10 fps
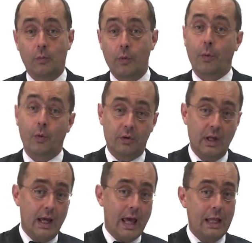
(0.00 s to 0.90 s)
1/3,
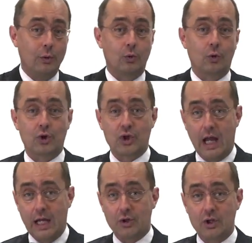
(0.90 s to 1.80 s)
and you should
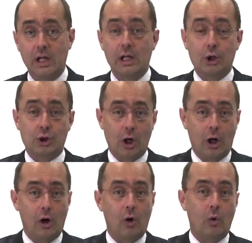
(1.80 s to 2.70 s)
change.
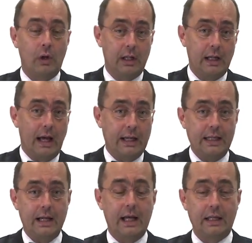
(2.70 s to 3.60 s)
So
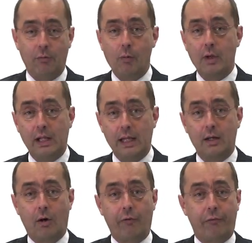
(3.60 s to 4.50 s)
here I give you the
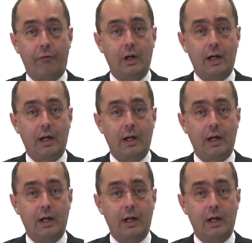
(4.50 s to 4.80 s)
link of